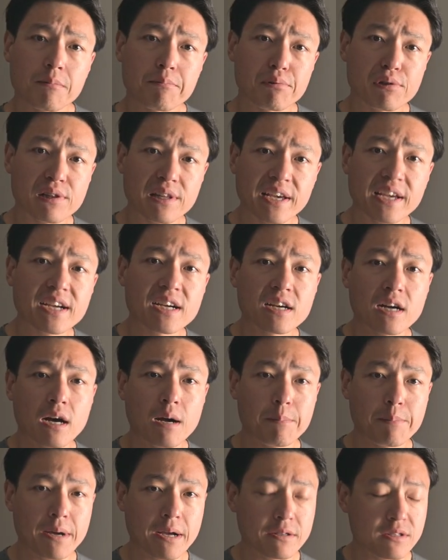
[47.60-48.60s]
are plant
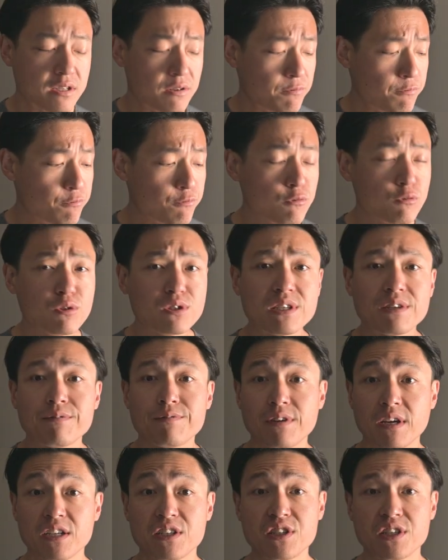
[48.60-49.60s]
compounds in fruits and
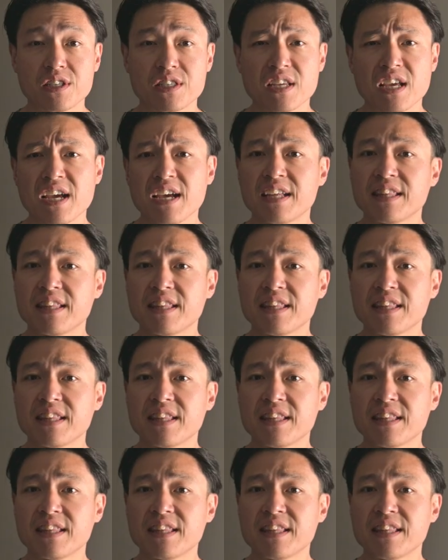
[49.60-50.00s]
veggies.